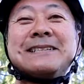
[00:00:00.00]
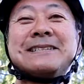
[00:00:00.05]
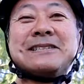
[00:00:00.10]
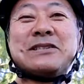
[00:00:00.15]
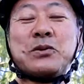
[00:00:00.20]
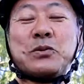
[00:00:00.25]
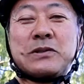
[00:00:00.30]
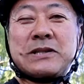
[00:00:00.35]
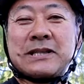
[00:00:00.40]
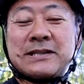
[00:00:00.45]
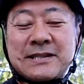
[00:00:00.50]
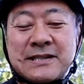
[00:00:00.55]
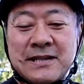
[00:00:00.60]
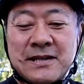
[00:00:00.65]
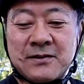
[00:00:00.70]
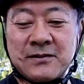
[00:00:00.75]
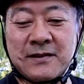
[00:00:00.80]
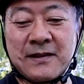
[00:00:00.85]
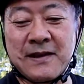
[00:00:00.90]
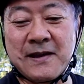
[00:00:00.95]
So we're testing
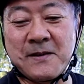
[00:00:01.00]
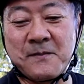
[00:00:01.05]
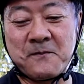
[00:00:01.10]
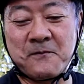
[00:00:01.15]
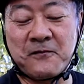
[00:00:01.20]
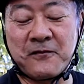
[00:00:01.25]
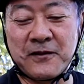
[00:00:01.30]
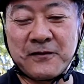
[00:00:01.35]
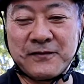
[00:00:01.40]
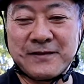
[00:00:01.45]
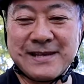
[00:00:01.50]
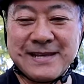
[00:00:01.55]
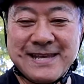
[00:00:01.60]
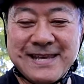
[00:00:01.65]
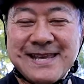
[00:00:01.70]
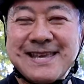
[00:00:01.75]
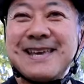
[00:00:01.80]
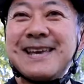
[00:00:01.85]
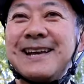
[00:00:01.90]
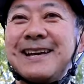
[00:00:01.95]
out the
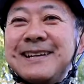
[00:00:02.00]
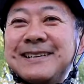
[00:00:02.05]
M50